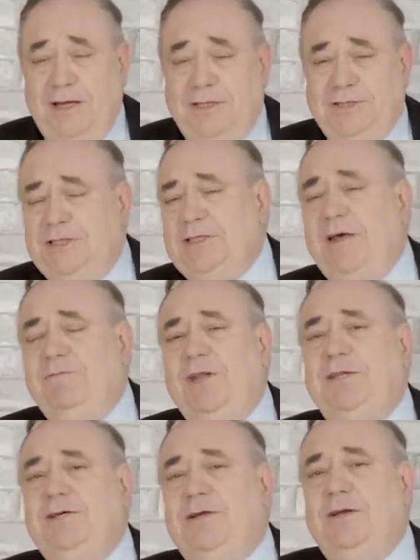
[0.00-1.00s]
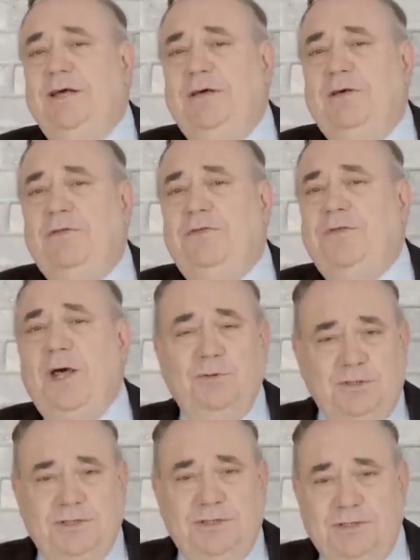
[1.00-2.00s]
She saved literally
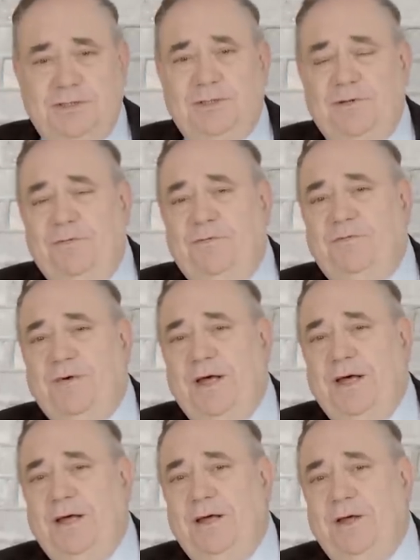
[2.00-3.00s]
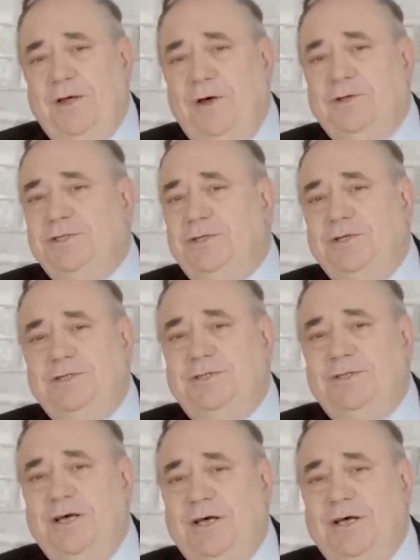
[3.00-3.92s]
thousands of youngsters